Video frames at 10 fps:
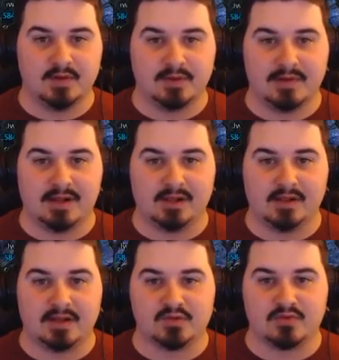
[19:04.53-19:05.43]
Use the
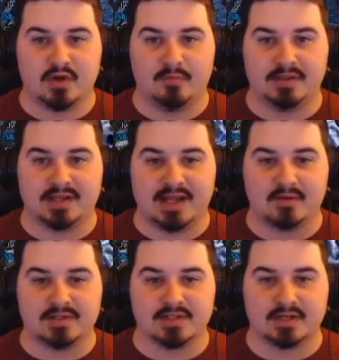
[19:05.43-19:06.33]
bell is to try to open the
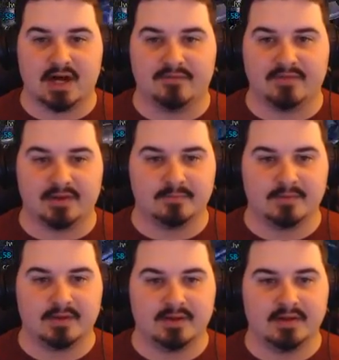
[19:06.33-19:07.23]
Count's coffin.
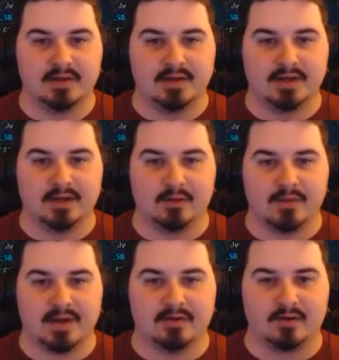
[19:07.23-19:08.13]

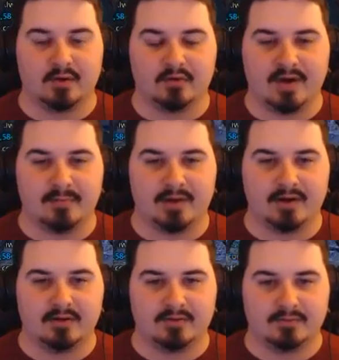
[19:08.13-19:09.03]
Hello there, Lord
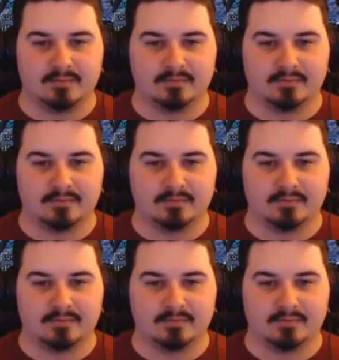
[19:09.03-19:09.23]
Vampire.